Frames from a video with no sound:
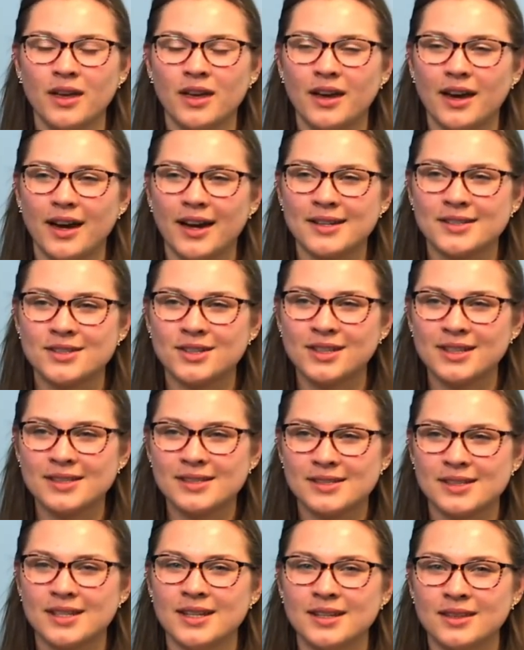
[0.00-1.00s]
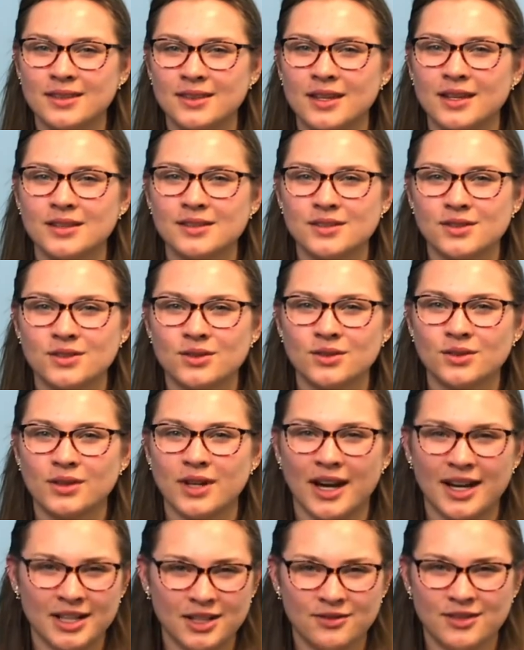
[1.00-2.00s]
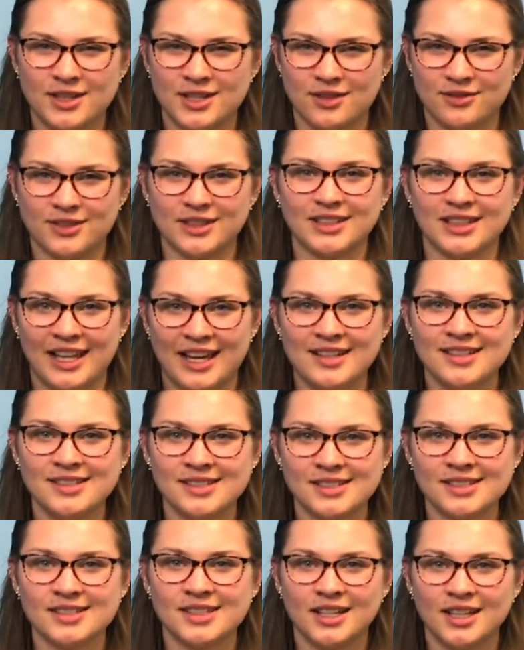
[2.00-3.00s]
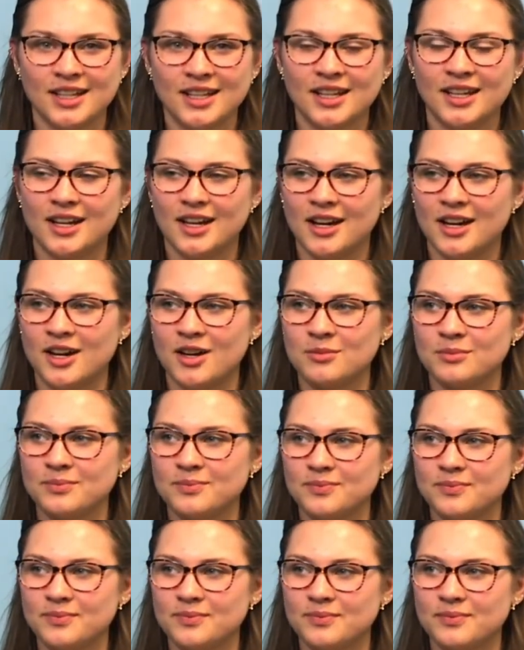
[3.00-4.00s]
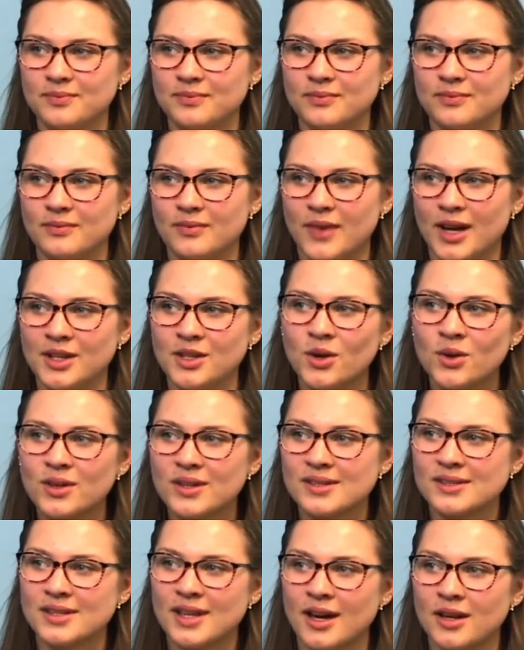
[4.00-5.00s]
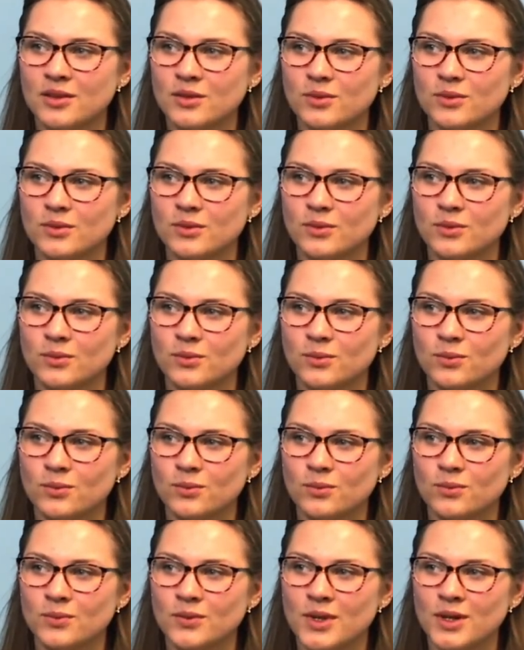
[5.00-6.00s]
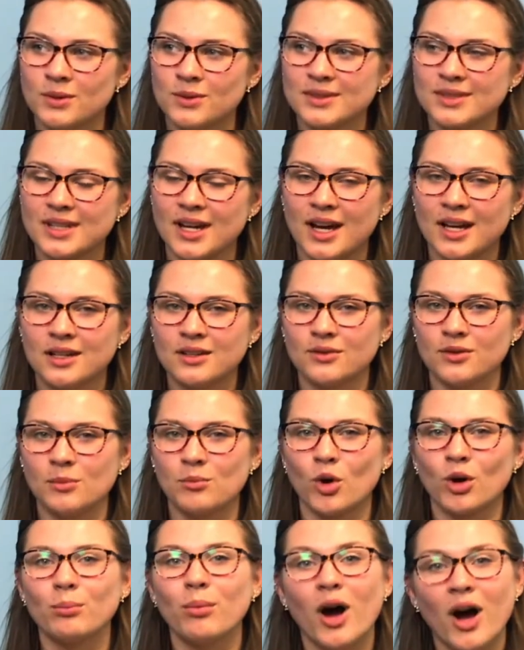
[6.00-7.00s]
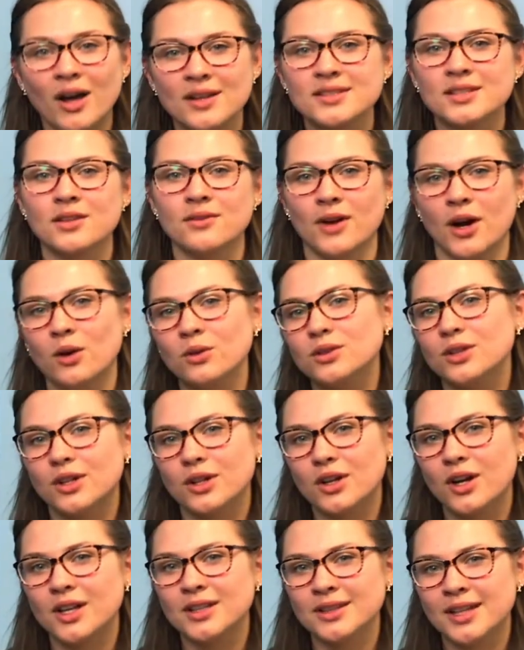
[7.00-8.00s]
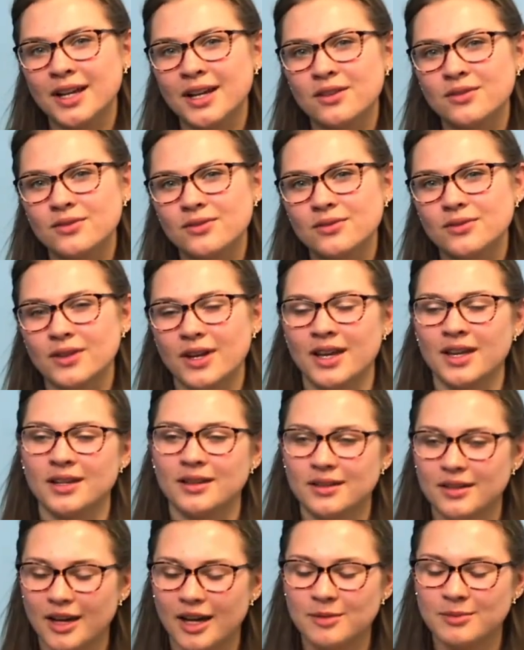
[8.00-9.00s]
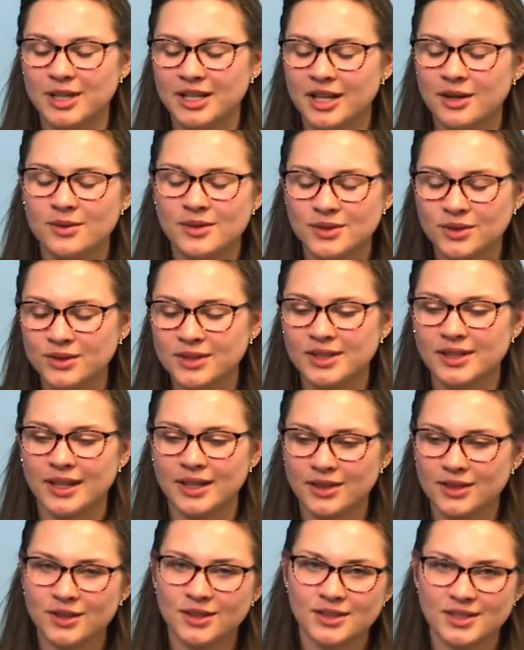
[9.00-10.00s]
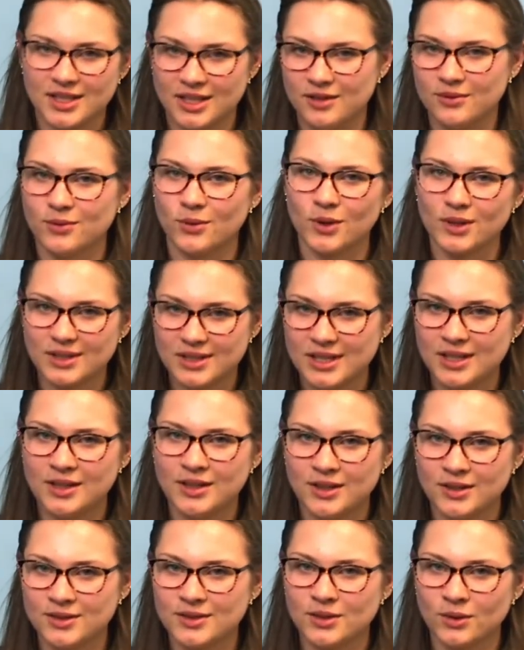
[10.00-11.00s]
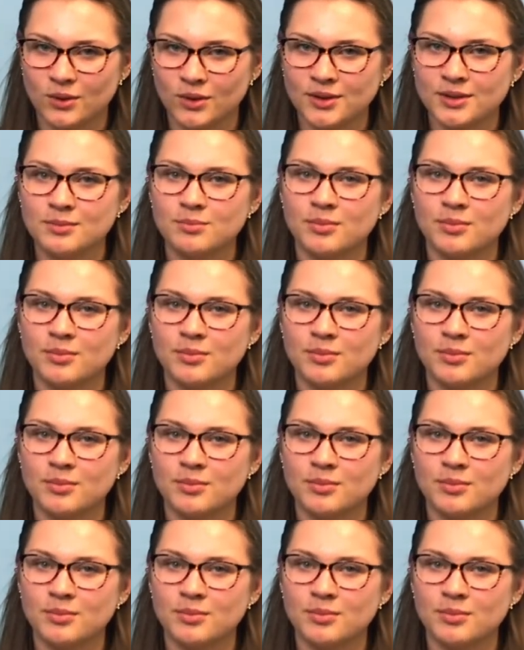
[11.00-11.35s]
I started seeing things through kind of a different lens. I noticed that there was kind of a more positive outlook on life. And I mean, I was only 13, 14 years old,